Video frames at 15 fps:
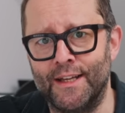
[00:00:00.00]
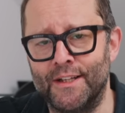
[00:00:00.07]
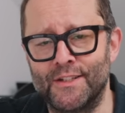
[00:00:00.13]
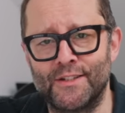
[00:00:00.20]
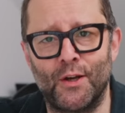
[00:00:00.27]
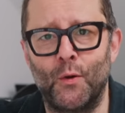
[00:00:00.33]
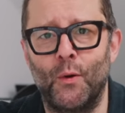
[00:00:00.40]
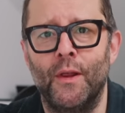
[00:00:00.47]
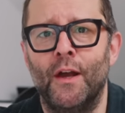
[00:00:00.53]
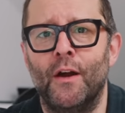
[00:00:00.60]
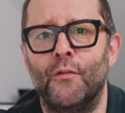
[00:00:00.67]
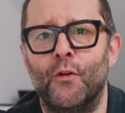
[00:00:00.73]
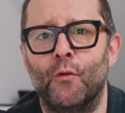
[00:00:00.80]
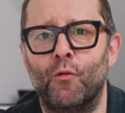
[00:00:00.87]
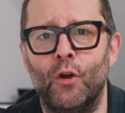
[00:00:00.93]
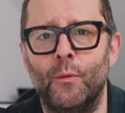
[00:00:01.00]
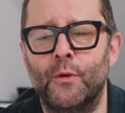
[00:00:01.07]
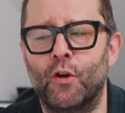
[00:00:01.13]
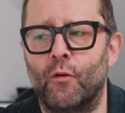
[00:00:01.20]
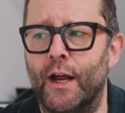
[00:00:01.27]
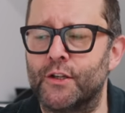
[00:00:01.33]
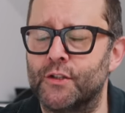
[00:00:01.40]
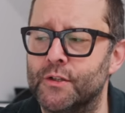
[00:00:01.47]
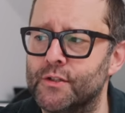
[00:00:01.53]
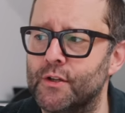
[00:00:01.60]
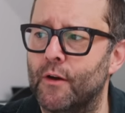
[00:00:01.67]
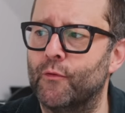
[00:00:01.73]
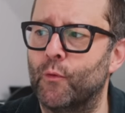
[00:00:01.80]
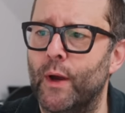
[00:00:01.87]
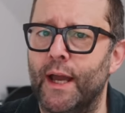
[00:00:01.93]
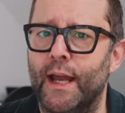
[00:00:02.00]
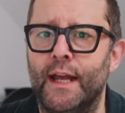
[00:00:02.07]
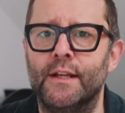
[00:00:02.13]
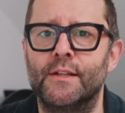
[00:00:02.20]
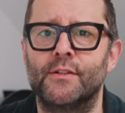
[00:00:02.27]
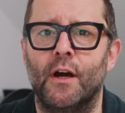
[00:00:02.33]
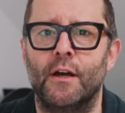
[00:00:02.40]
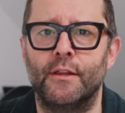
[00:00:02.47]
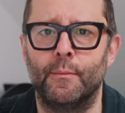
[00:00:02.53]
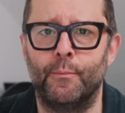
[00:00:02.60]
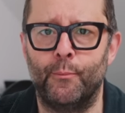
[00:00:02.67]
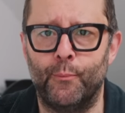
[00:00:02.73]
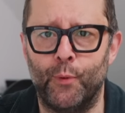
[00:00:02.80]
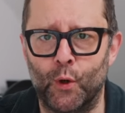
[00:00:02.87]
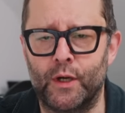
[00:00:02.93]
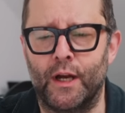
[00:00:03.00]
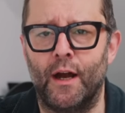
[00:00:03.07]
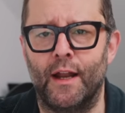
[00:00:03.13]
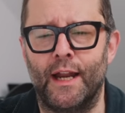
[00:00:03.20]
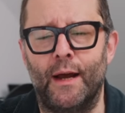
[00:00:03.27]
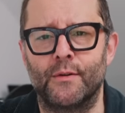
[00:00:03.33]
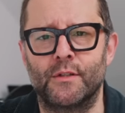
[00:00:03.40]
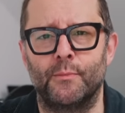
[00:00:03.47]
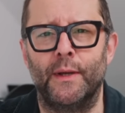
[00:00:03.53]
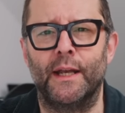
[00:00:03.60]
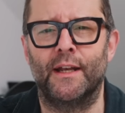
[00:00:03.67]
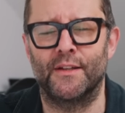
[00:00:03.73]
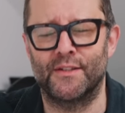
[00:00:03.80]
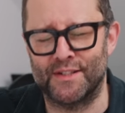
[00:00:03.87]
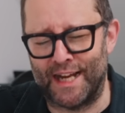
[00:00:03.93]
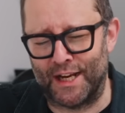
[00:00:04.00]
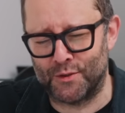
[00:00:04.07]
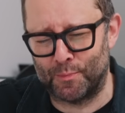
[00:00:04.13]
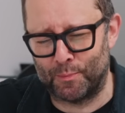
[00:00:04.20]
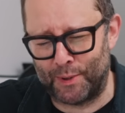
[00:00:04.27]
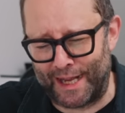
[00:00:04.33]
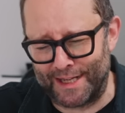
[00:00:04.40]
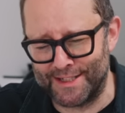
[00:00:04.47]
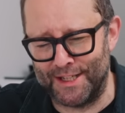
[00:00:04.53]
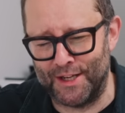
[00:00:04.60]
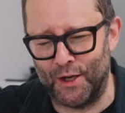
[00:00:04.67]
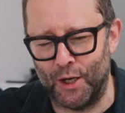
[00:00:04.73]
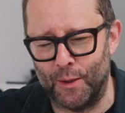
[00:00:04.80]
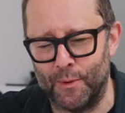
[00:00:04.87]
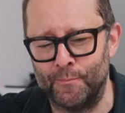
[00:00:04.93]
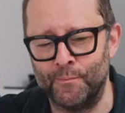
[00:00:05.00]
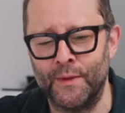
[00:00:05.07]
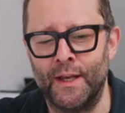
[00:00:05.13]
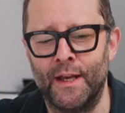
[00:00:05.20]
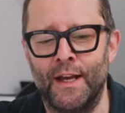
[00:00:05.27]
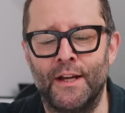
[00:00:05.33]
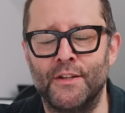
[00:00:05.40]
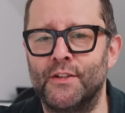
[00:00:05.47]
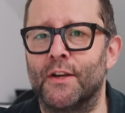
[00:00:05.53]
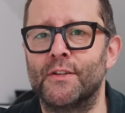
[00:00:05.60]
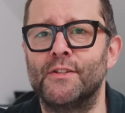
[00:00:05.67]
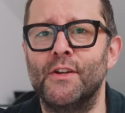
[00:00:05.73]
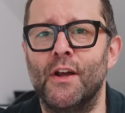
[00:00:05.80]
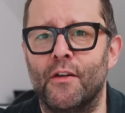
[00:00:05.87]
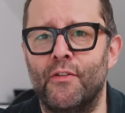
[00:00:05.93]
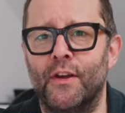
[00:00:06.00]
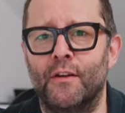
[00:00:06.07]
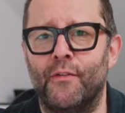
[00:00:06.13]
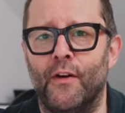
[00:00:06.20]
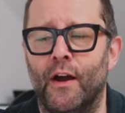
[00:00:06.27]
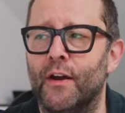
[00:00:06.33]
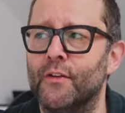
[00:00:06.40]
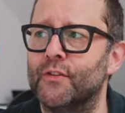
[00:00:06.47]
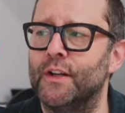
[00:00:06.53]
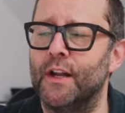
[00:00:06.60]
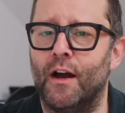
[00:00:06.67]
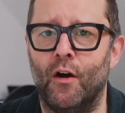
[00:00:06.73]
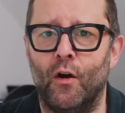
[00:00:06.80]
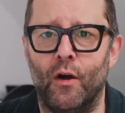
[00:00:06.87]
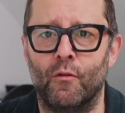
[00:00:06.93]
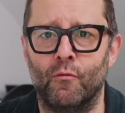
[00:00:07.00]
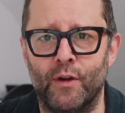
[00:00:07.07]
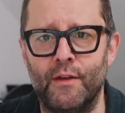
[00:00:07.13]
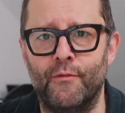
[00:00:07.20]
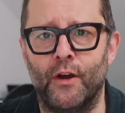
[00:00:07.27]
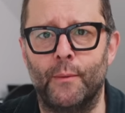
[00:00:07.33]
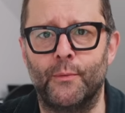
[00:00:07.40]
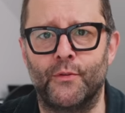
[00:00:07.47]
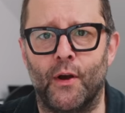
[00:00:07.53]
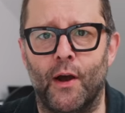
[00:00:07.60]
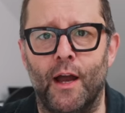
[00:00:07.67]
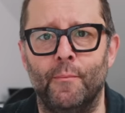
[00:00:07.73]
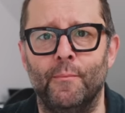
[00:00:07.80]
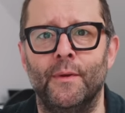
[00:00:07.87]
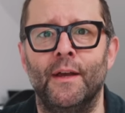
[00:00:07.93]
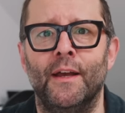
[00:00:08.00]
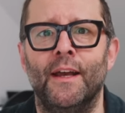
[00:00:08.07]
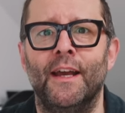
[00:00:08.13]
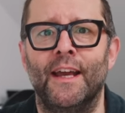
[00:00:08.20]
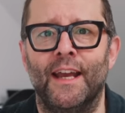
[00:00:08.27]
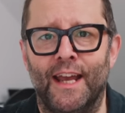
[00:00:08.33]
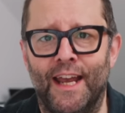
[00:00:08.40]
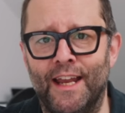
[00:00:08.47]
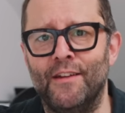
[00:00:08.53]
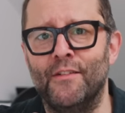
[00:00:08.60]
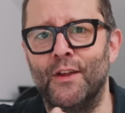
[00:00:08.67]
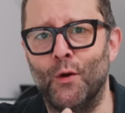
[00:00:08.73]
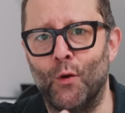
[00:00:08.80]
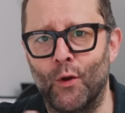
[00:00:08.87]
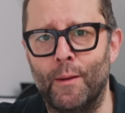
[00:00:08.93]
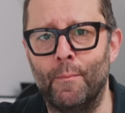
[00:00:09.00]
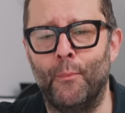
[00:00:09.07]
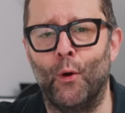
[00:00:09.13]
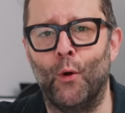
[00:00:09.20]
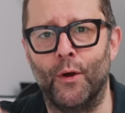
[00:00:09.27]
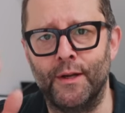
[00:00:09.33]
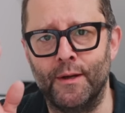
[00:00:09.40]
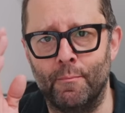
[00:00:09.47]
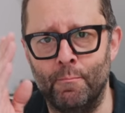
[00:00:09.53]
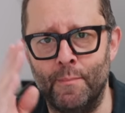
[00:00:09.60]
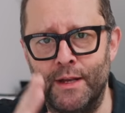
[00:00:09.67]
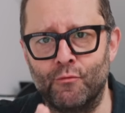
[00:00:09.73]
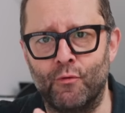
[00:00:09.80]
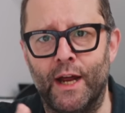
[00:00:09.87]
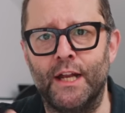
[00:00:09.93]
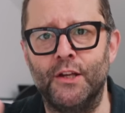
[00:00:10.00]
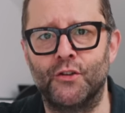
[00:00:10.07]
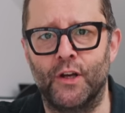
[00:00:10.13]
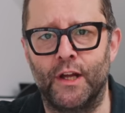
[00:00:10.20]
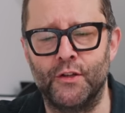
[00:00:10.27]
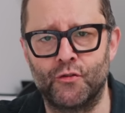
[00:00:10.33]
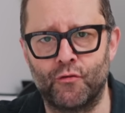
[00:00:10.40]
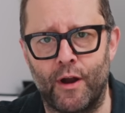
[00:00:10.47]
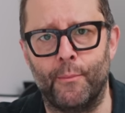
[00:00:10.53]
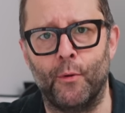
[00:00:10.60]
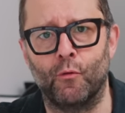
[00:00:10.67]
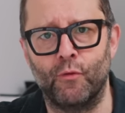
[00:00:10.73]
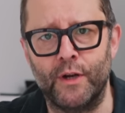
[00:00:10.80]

So the room correction software inside the Buchardt loudspeakers / Platin Hub does nothing for us and our reverb time in the all important mid-range and treble